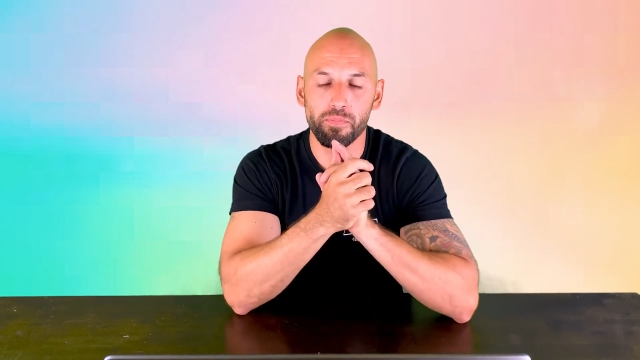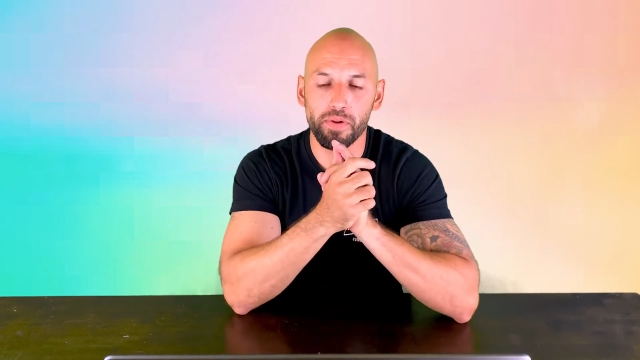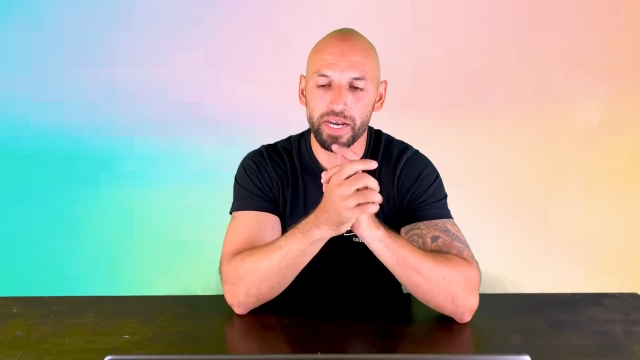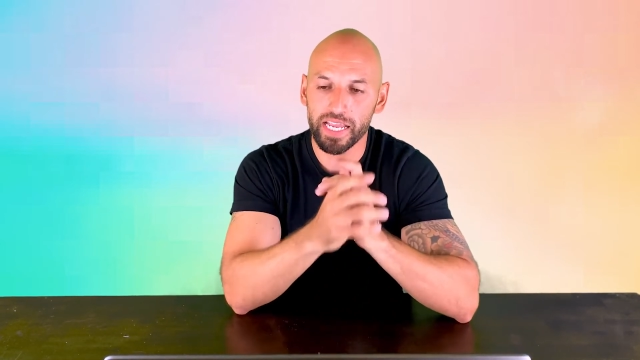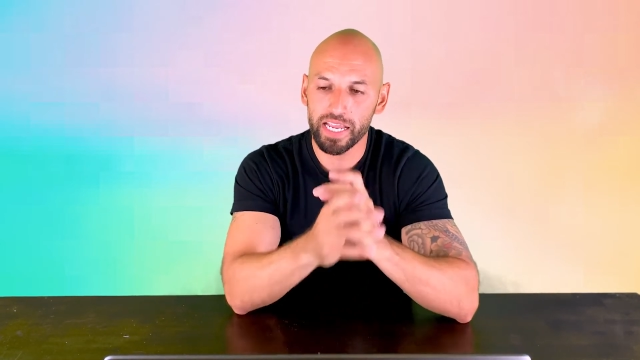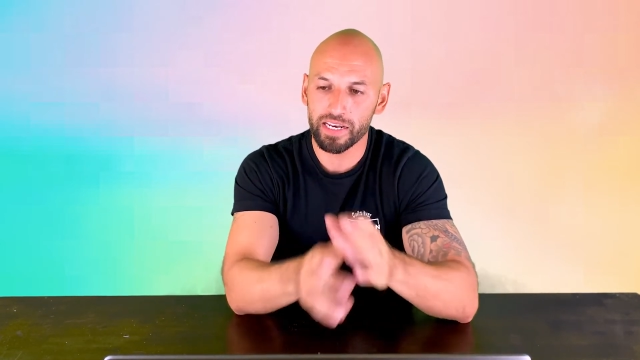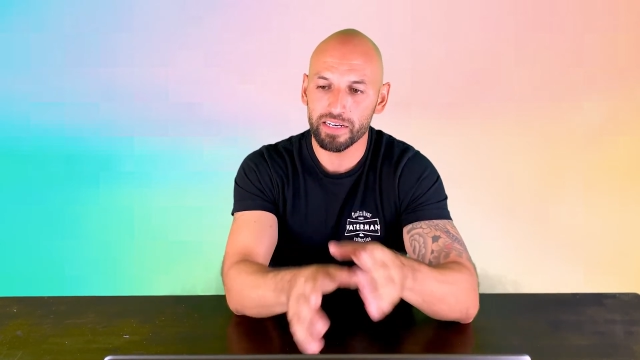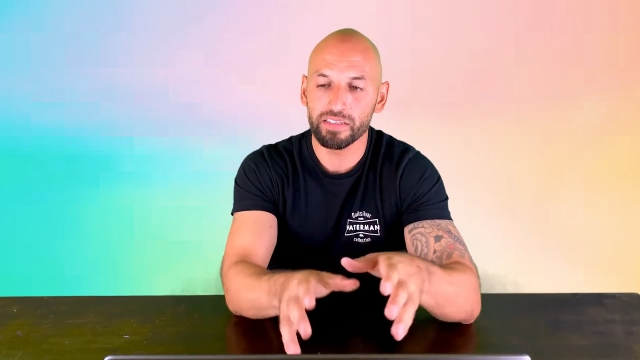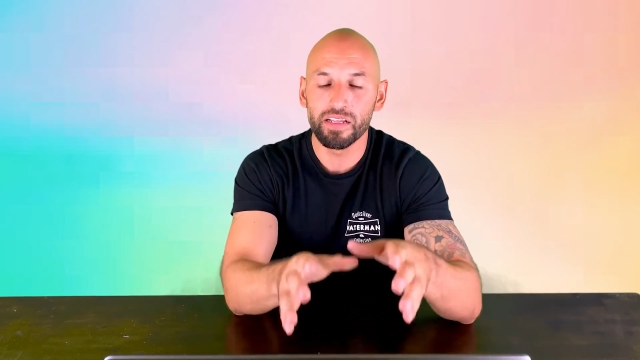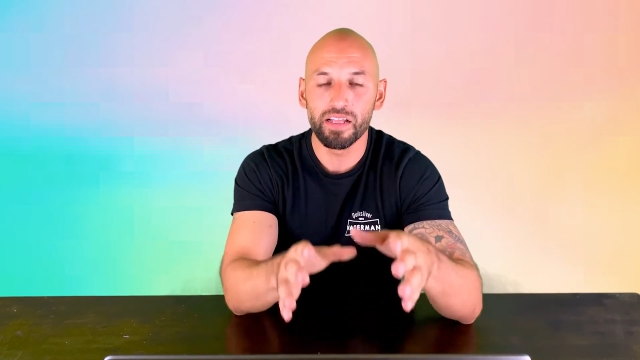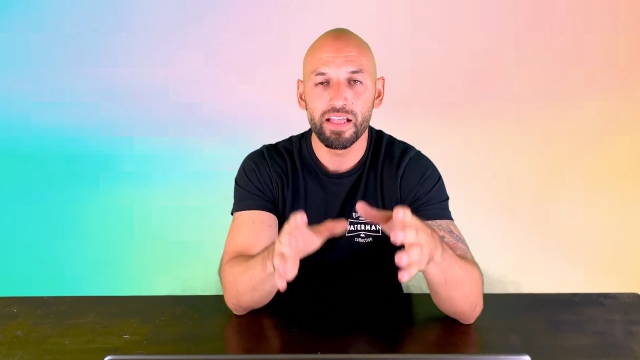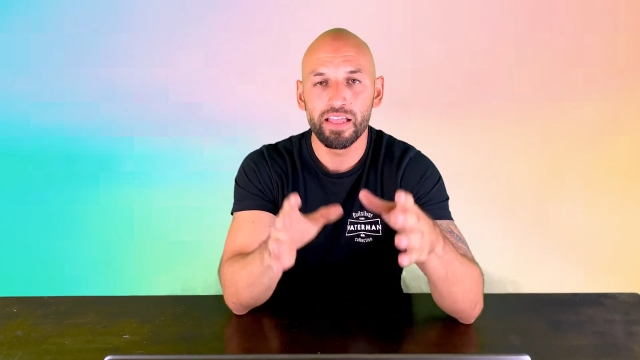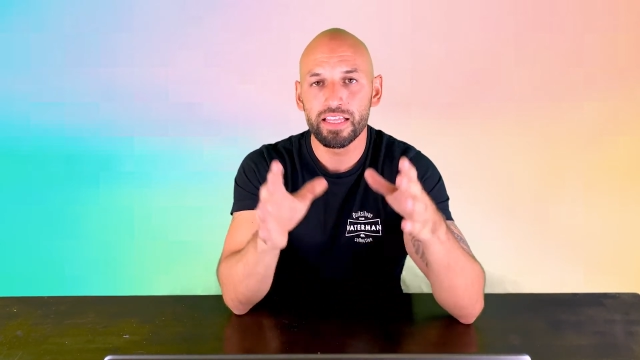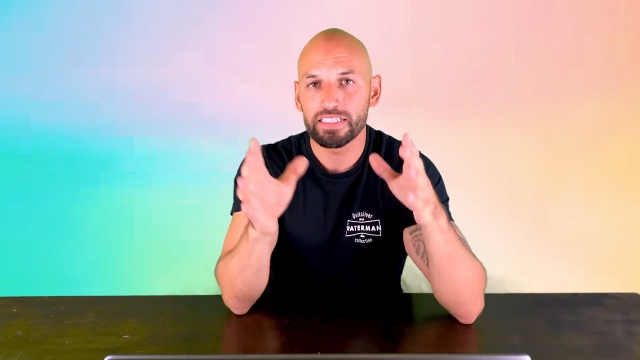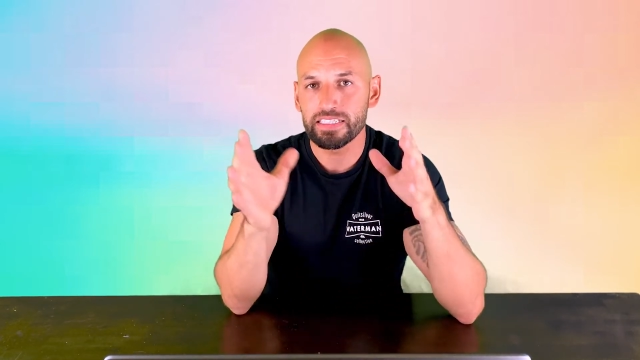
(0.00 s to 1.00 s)
But again,
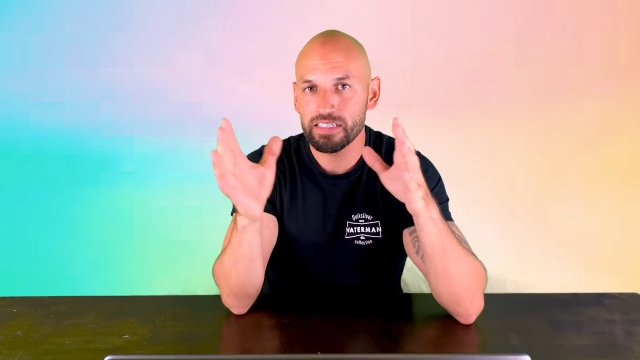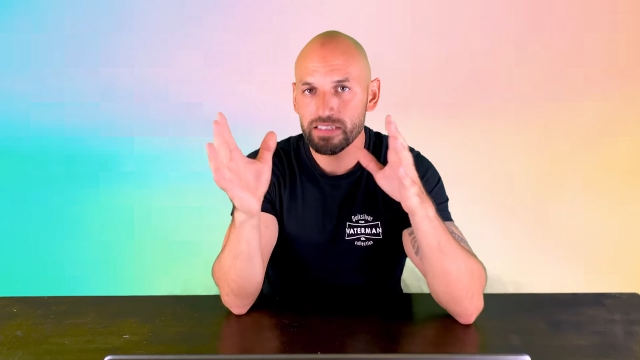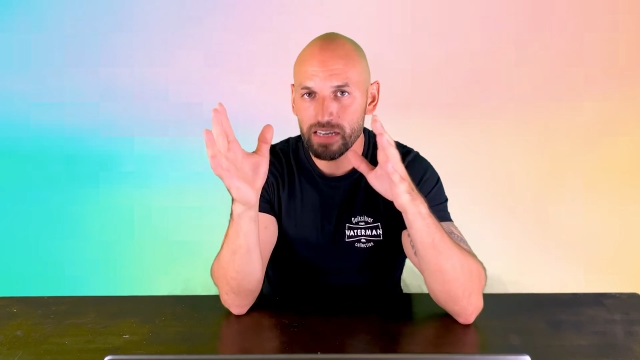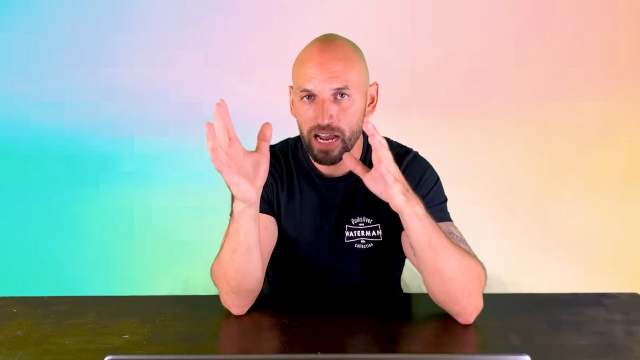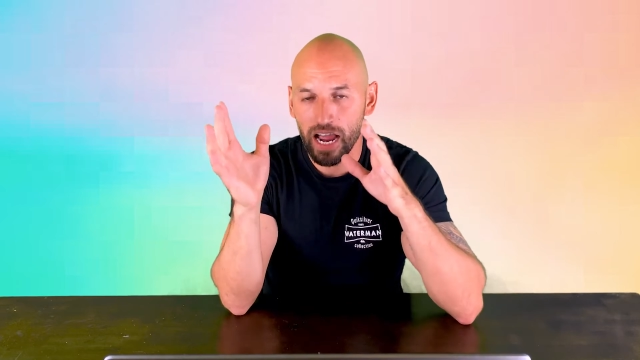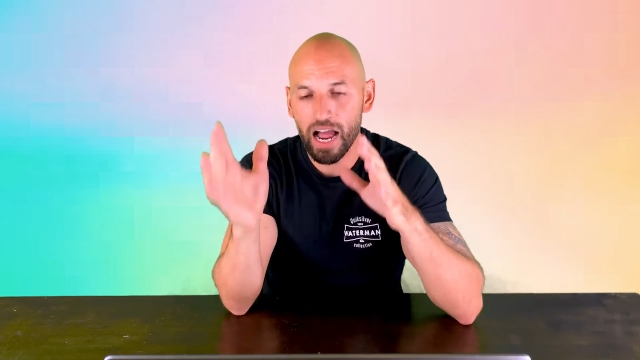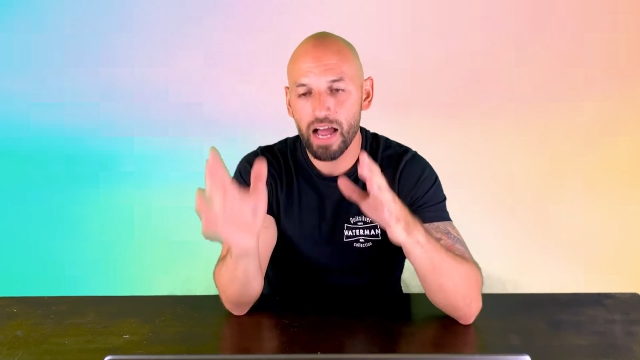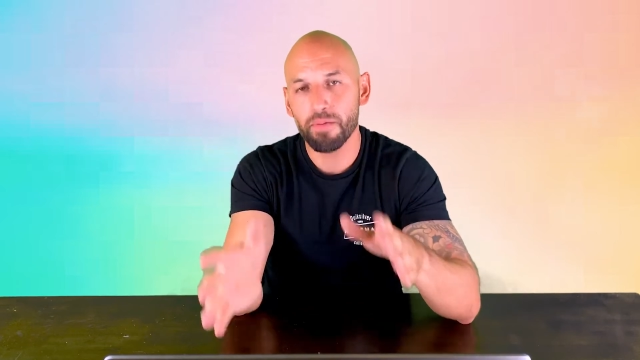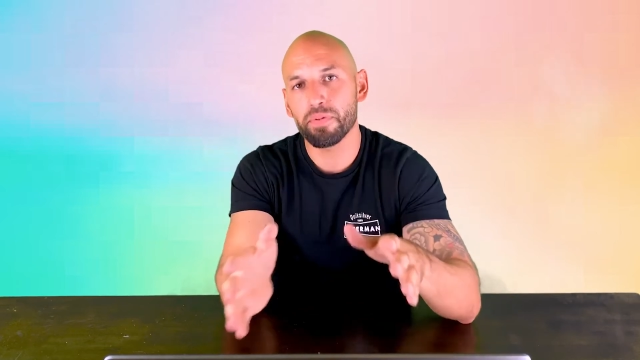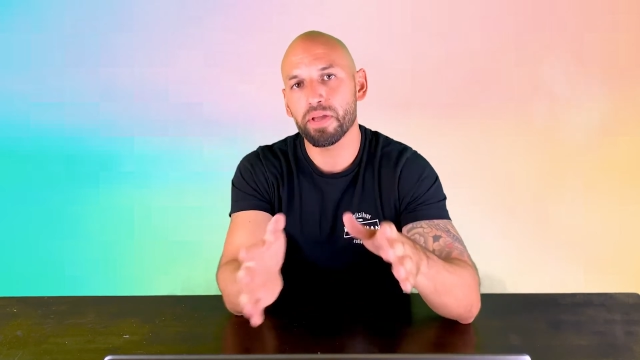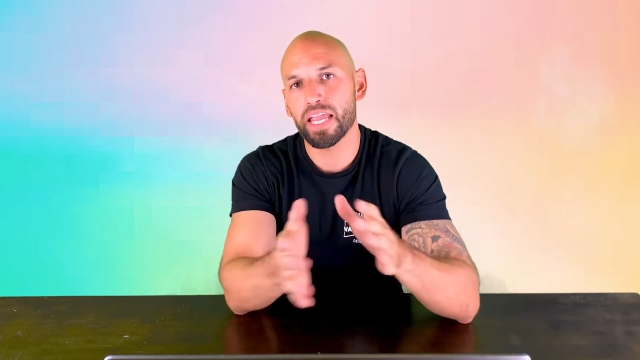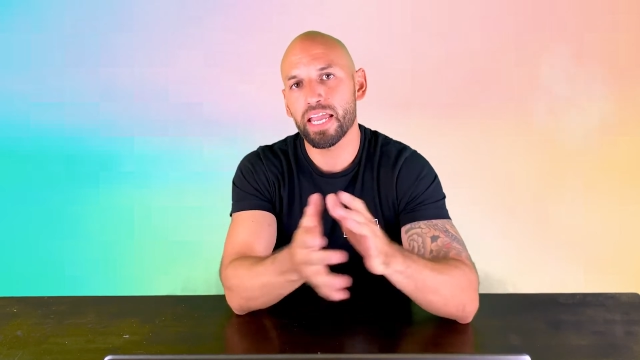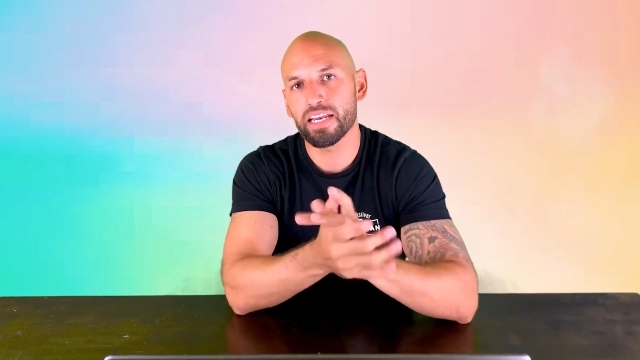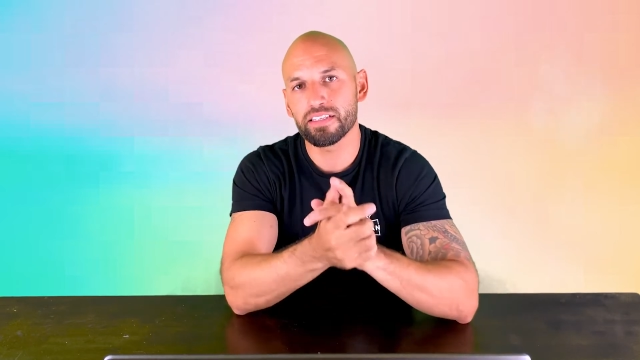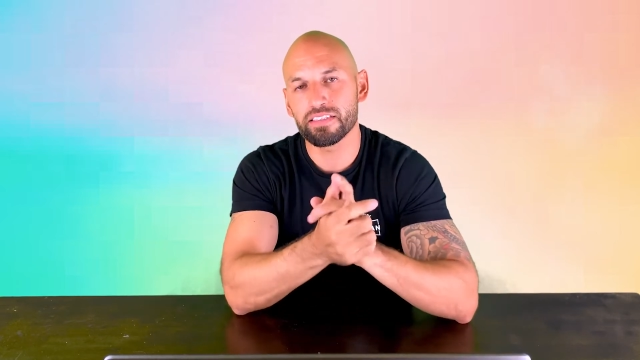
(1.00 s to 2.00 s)
this is a
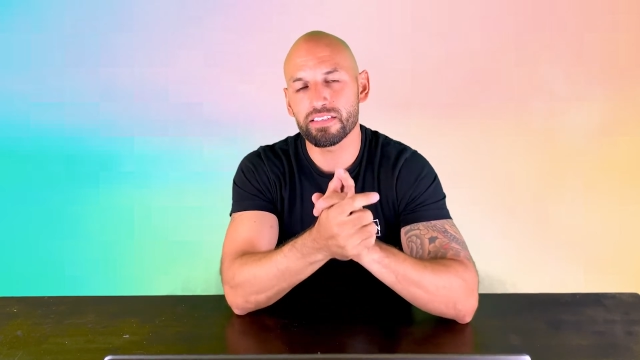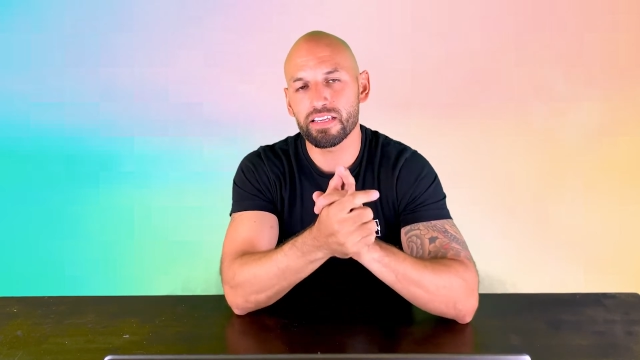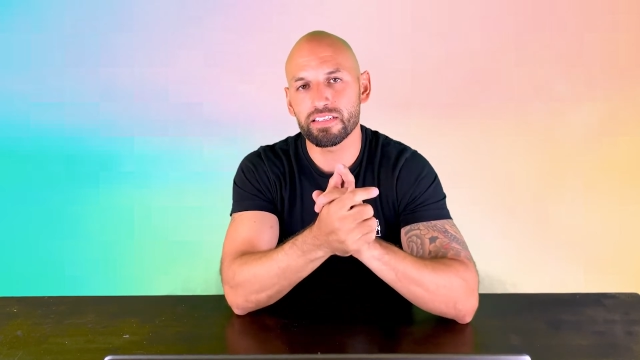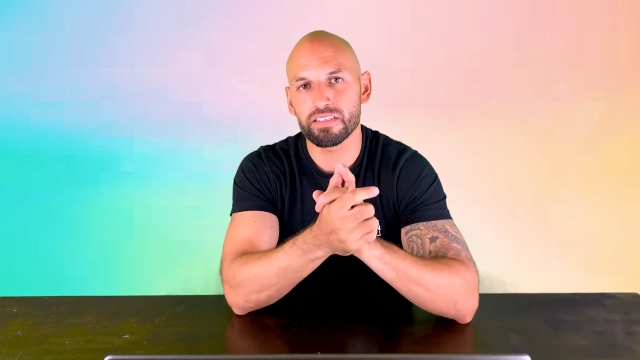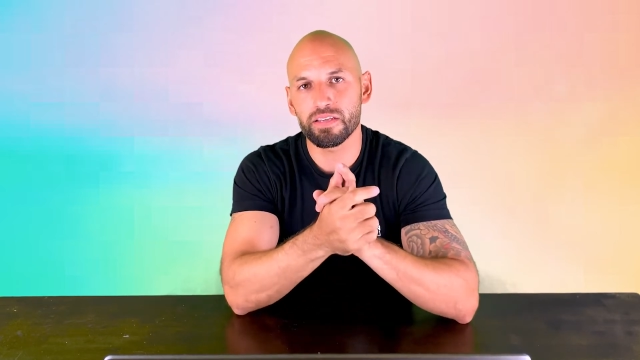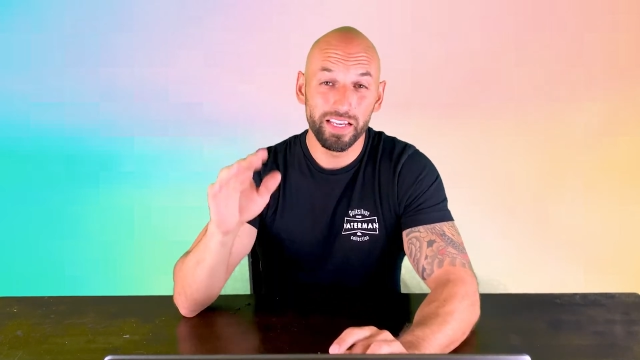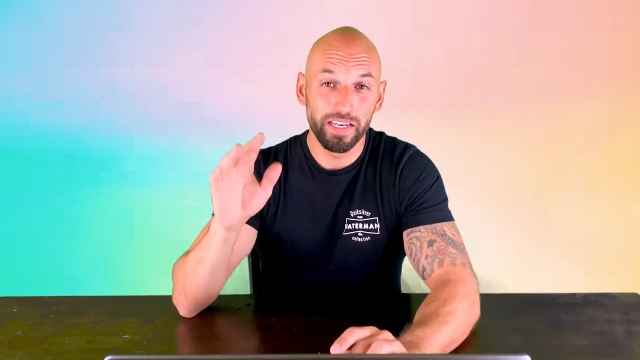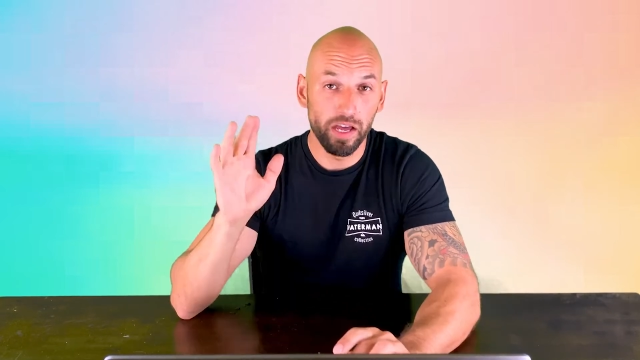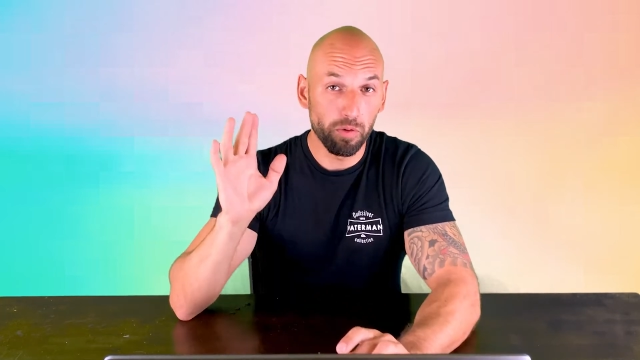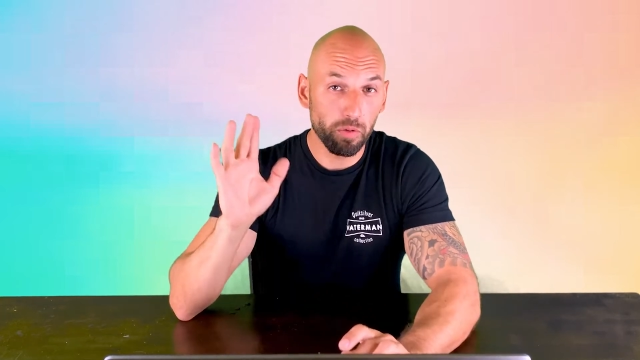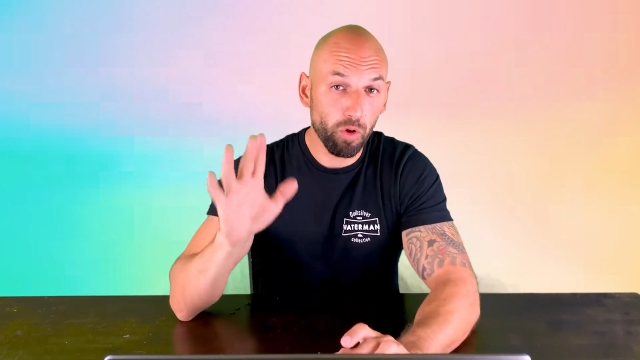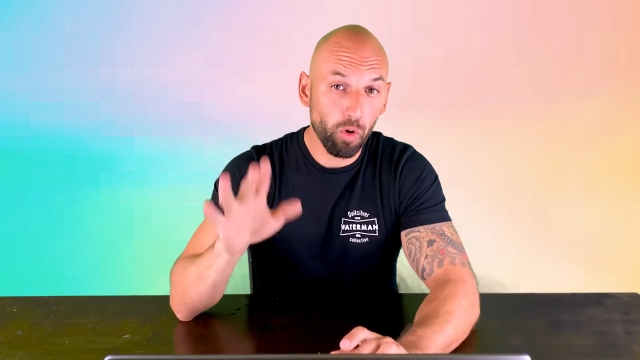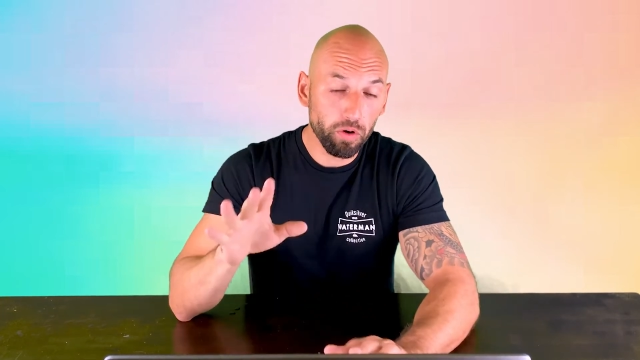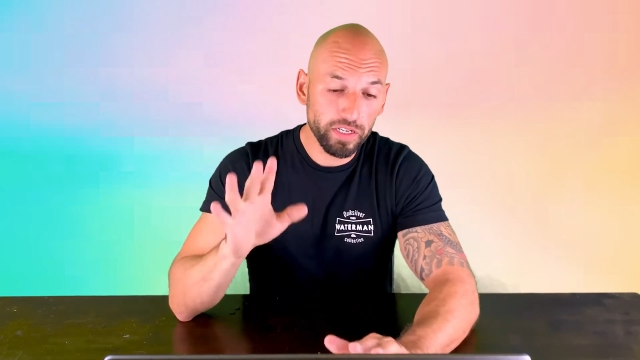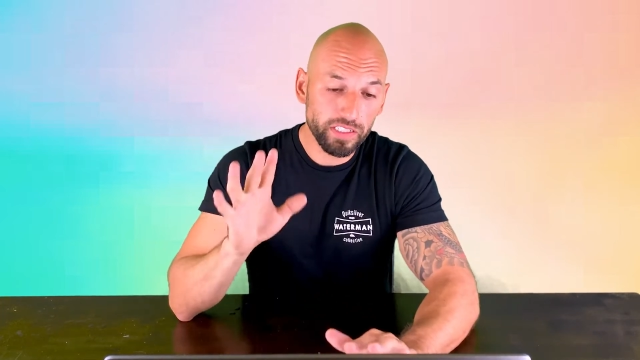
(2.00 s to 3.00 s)
complicated system. Now,
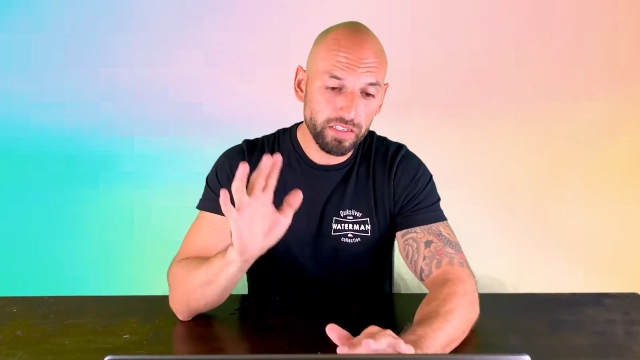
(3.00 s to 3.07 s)
according